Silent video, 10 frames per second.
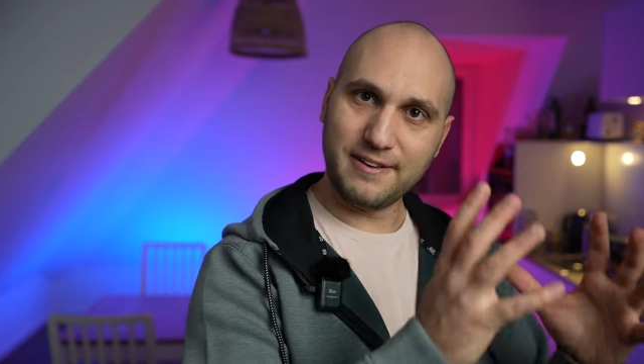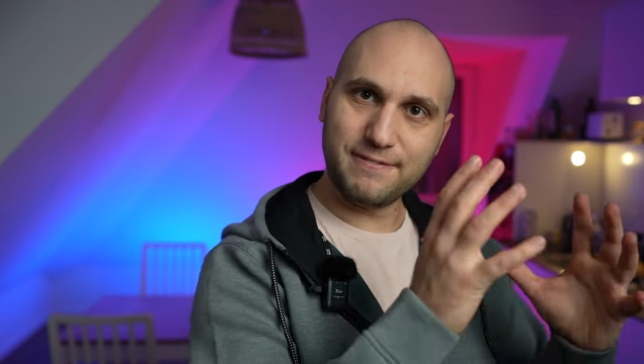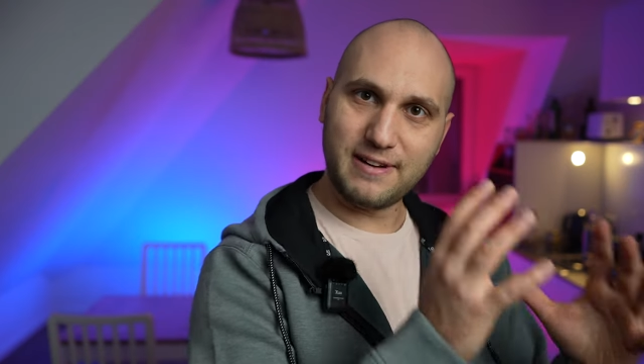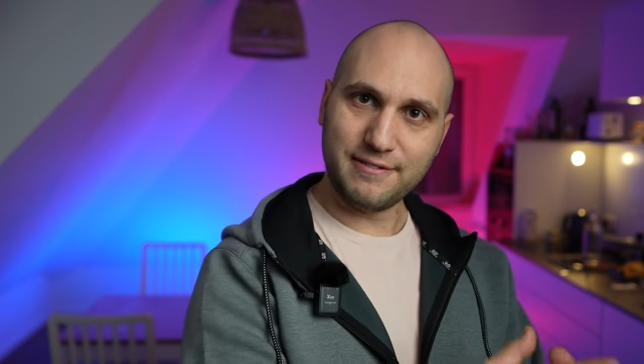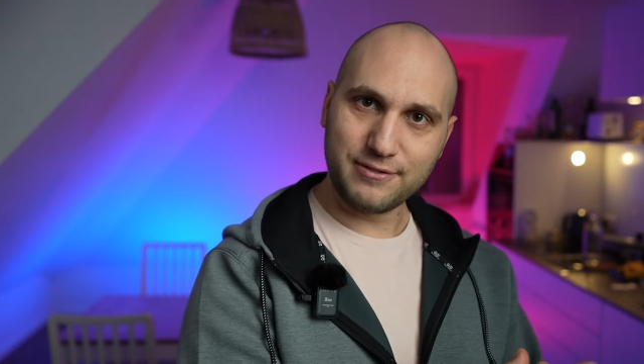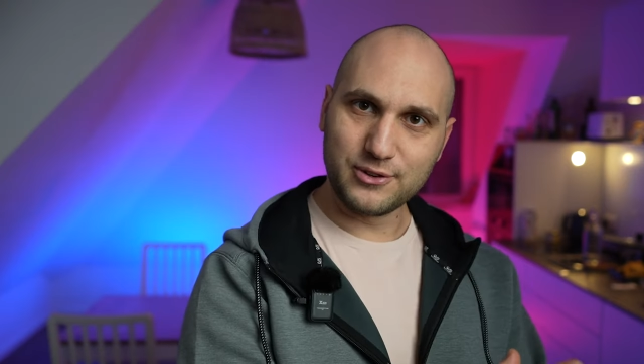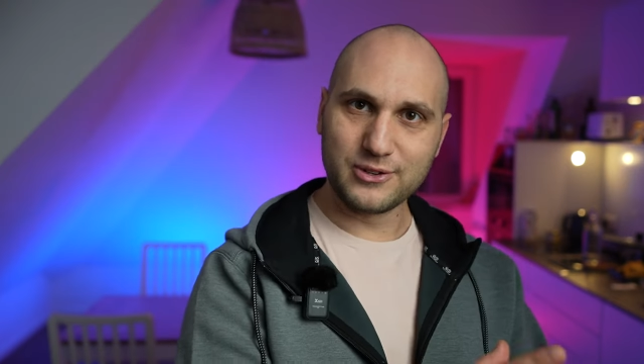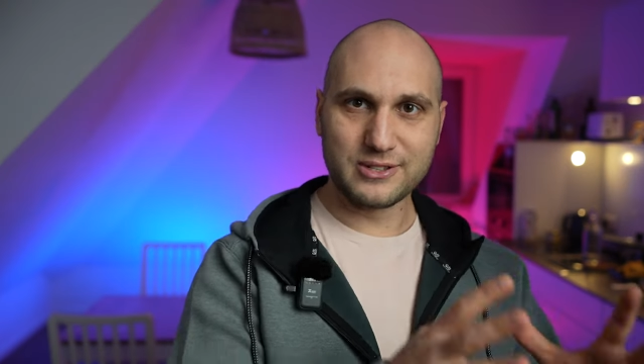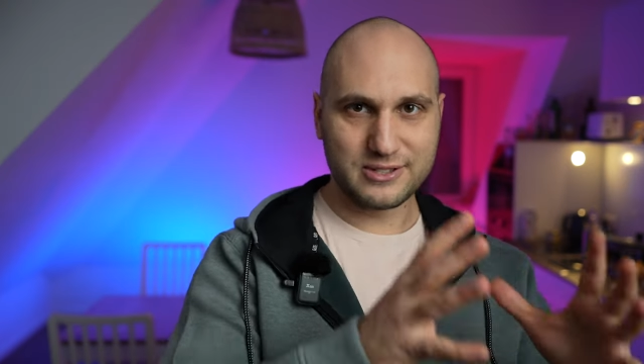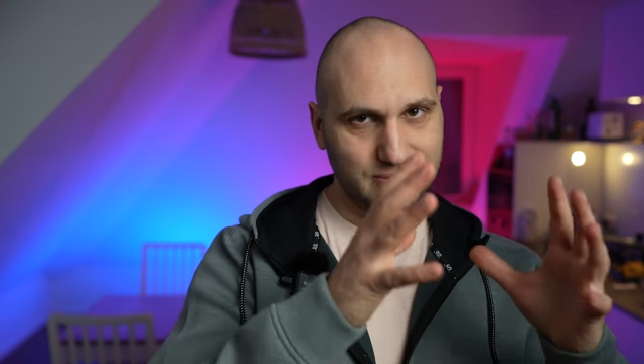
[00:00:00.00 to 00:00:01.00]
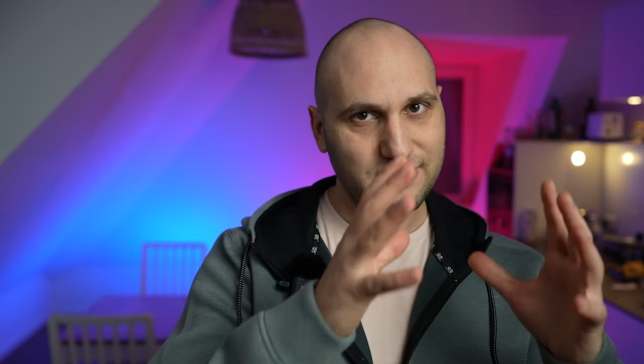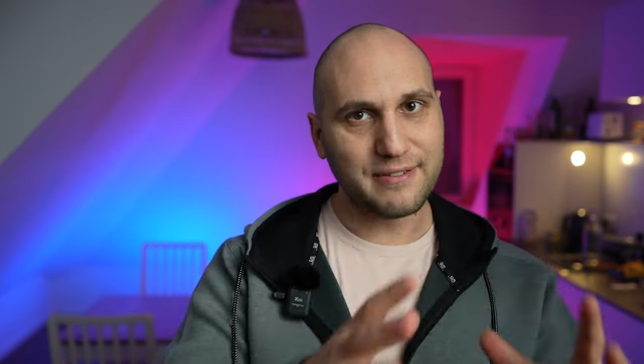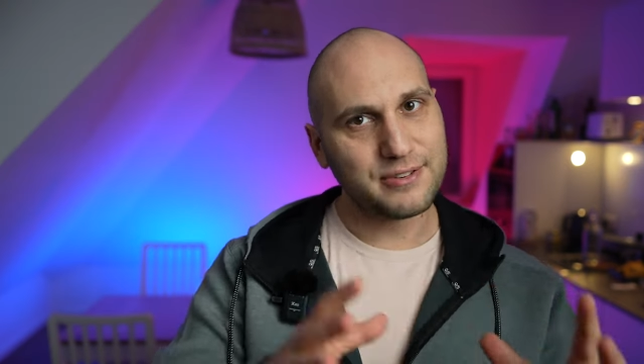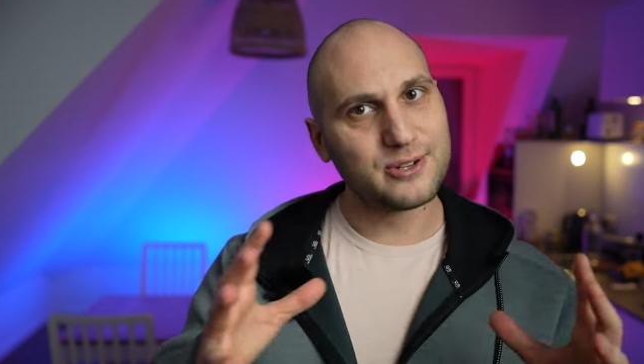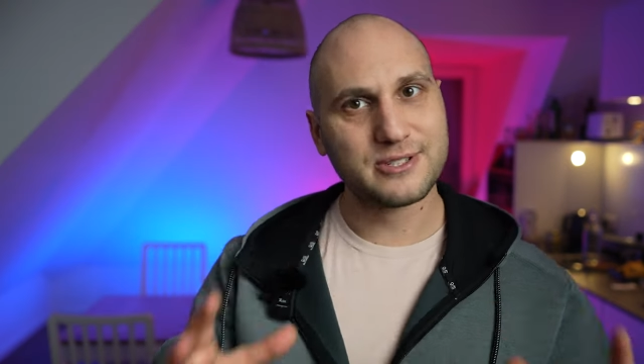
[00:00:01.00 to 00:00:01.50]
have five euros,
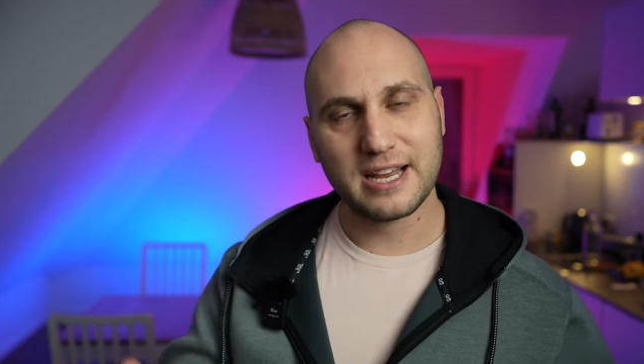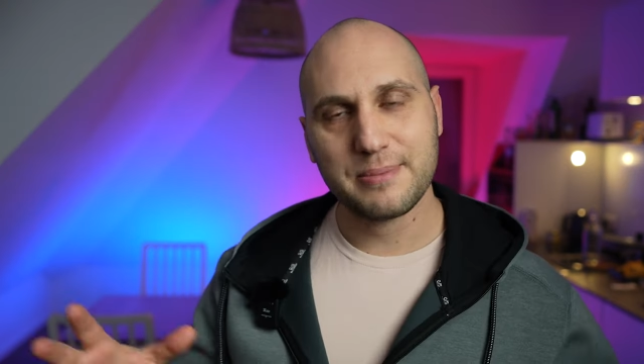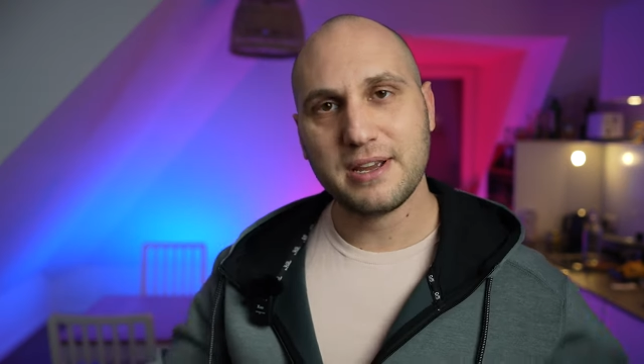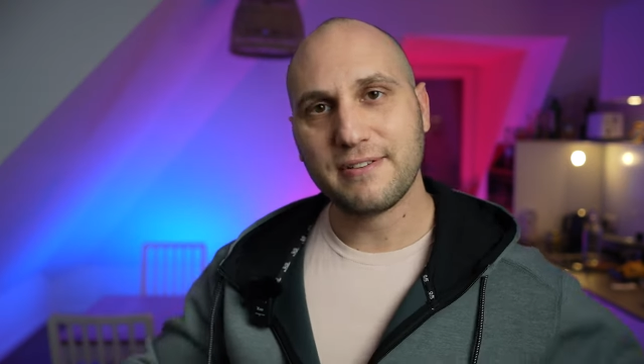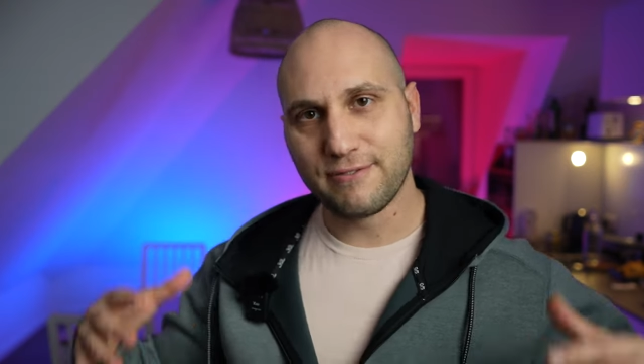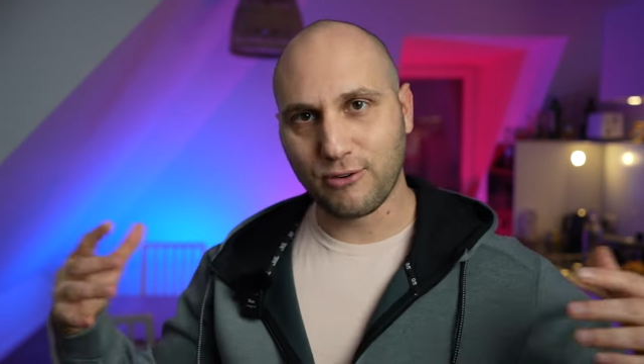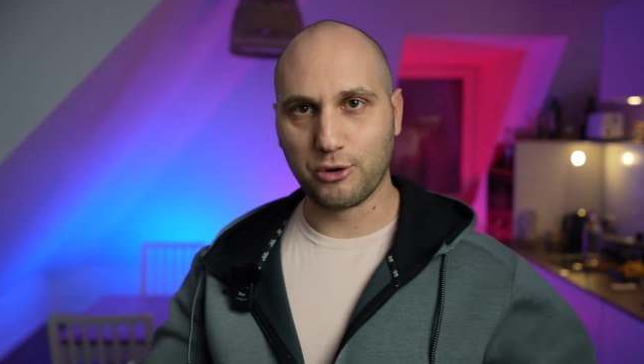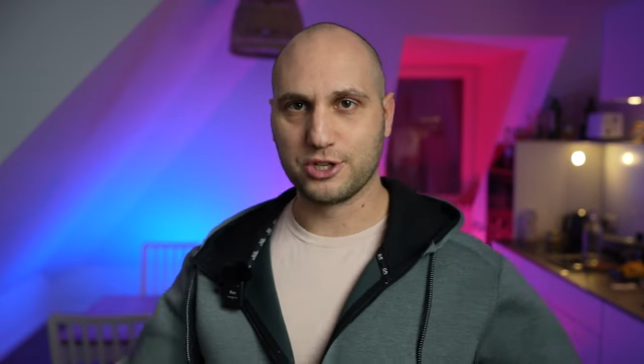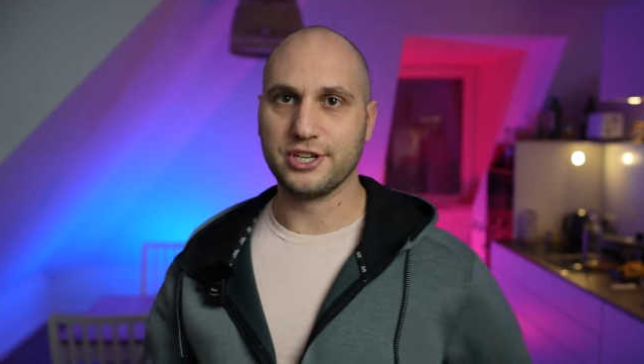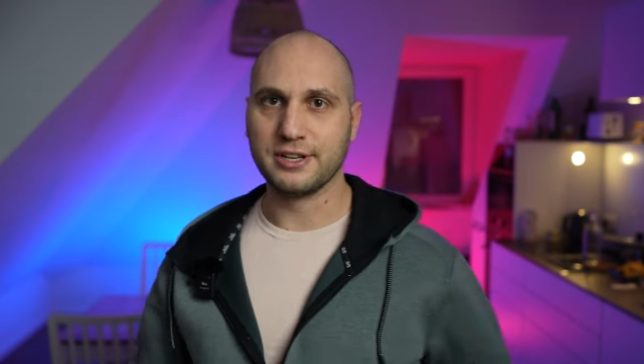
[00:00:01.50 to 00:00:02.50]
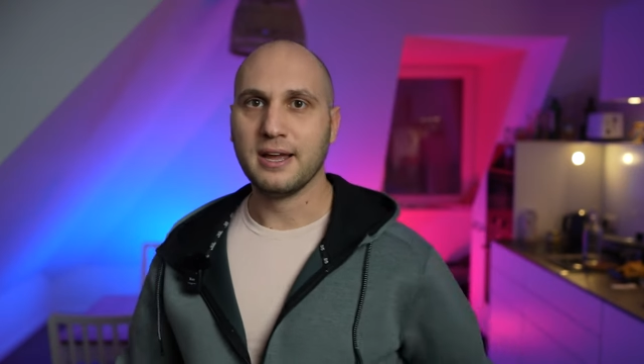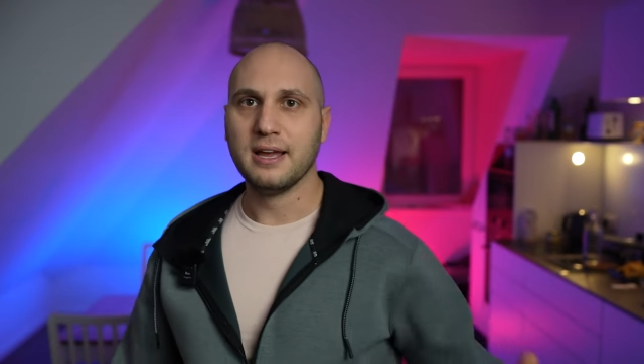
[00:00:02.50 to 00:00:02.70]
five euros can be a fortune.